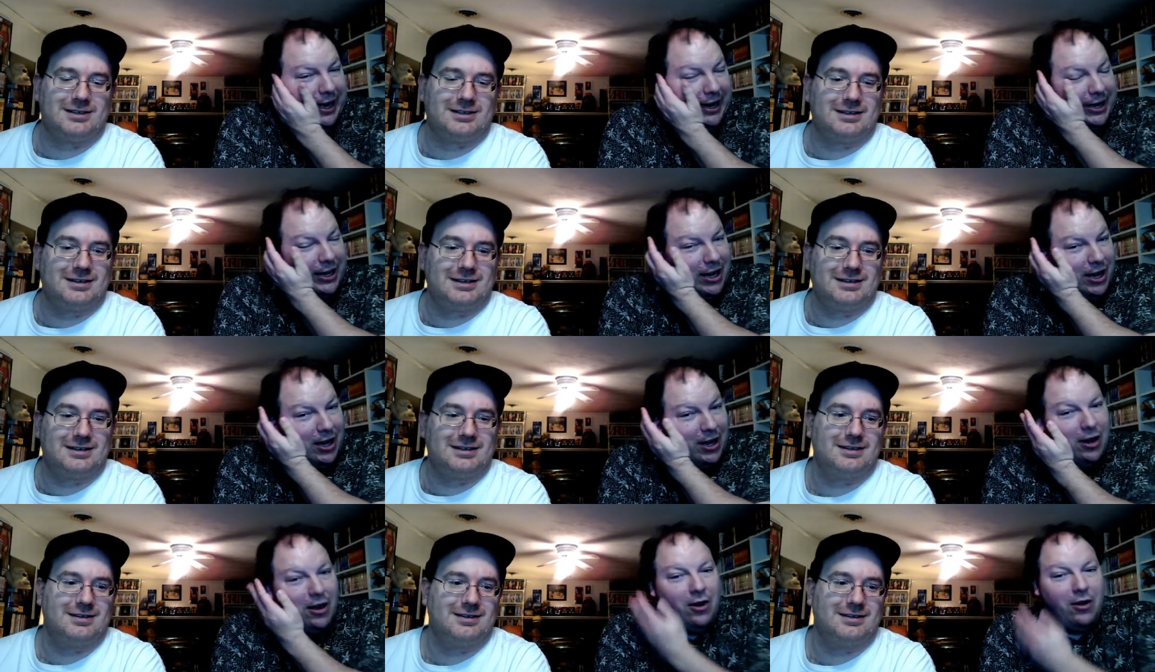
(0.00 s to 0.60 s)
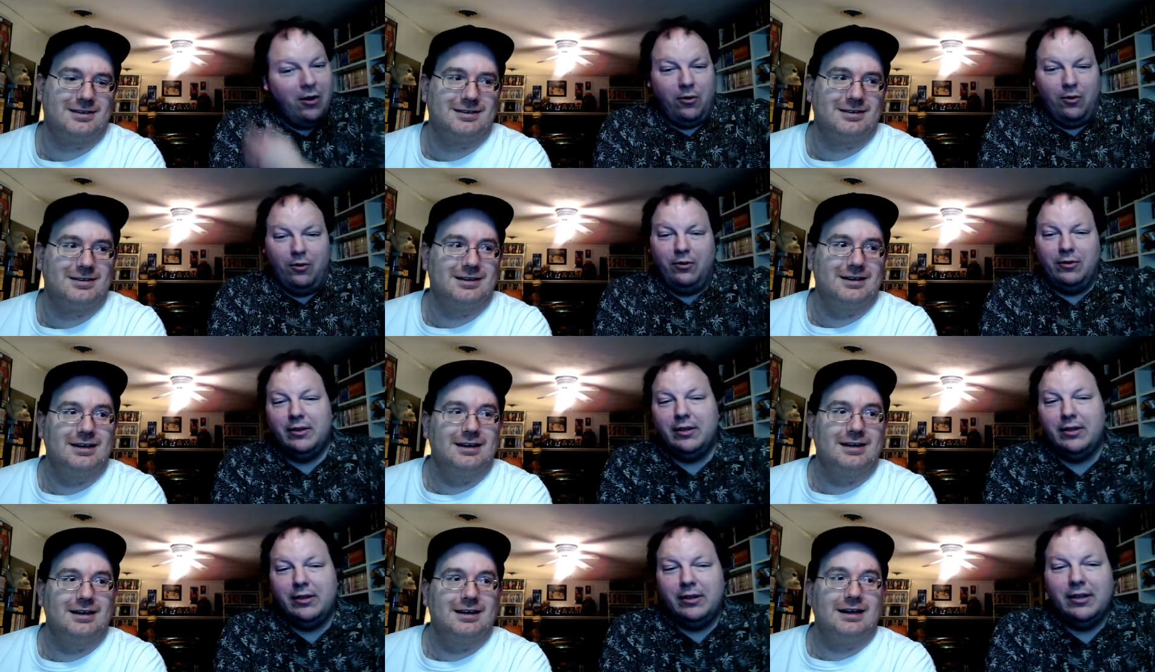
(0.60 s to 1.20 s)
Speaker 1: I know.
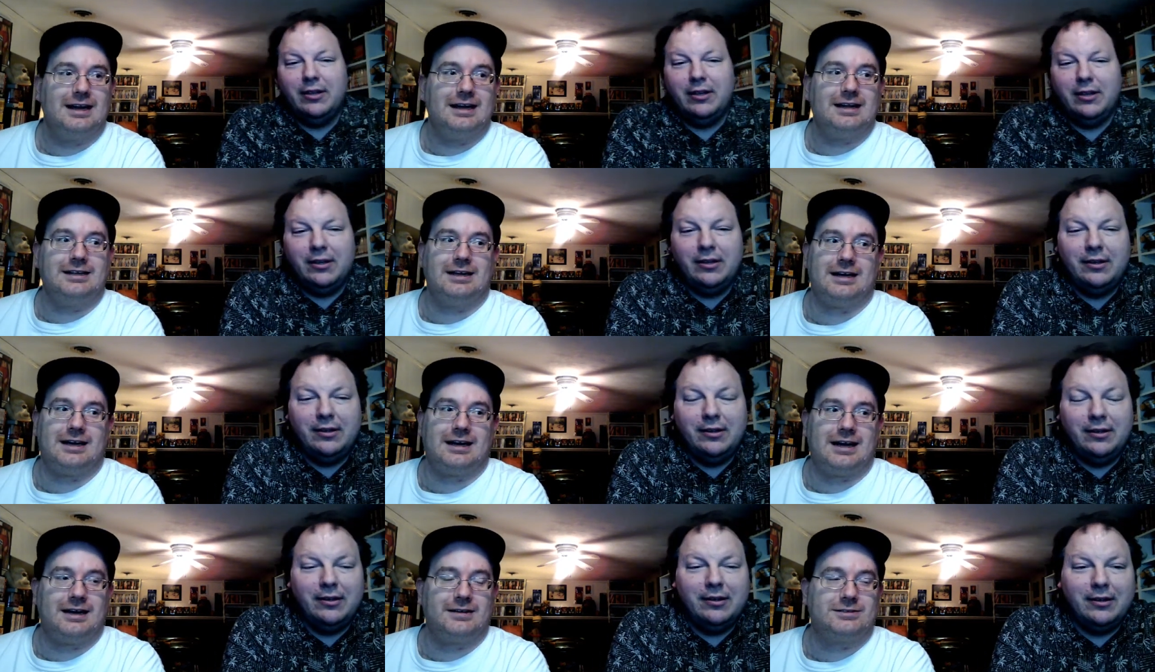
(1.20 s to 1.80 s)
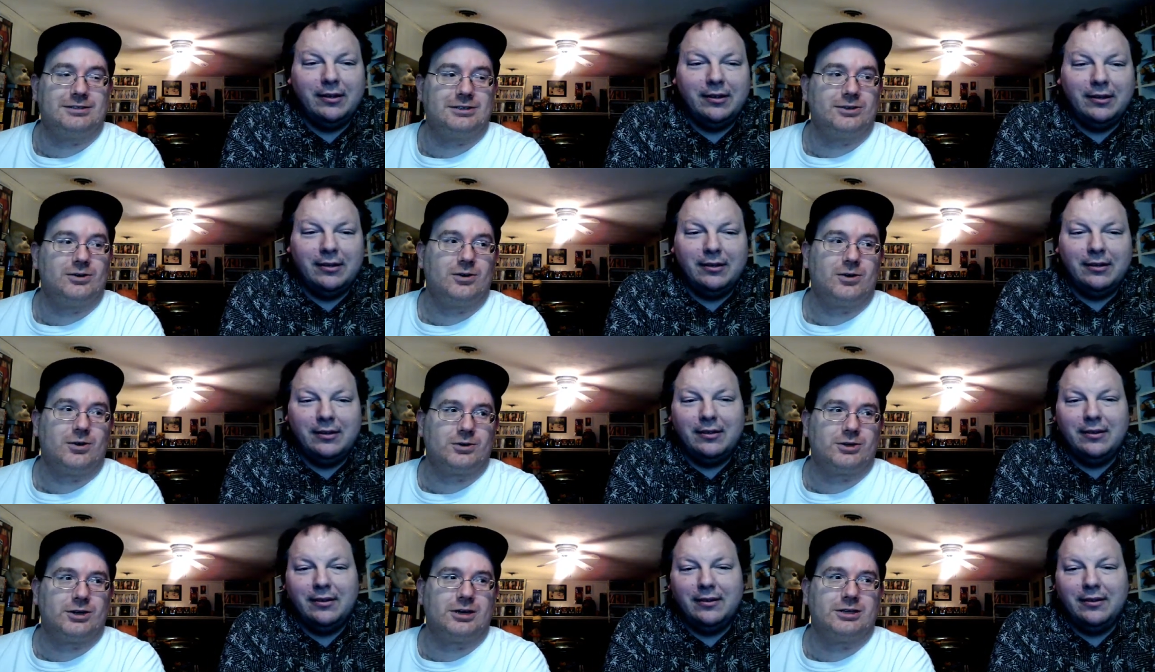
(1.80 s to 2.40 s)
And yet, I still
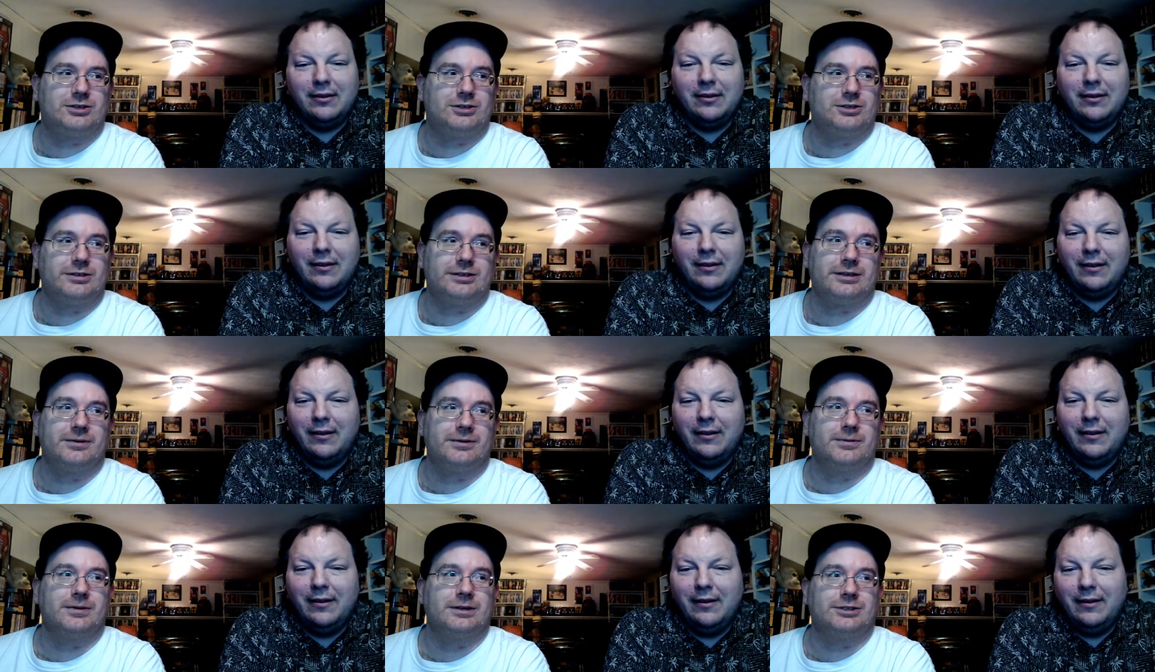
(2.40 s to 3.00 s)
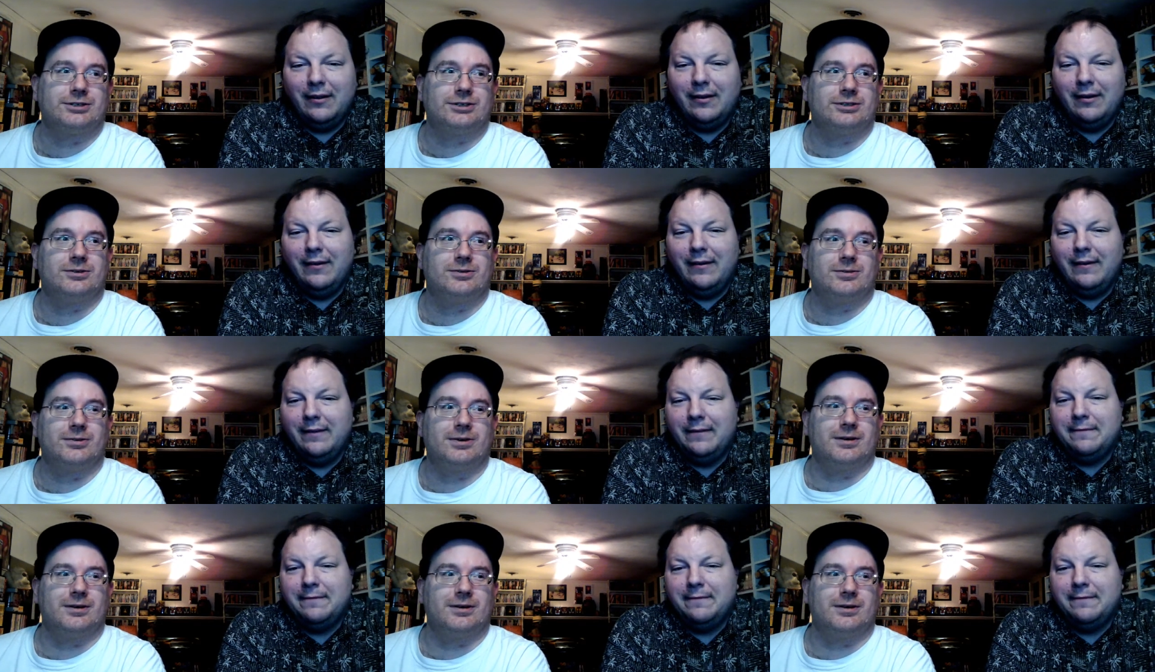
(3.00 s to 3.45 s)
hold on to the original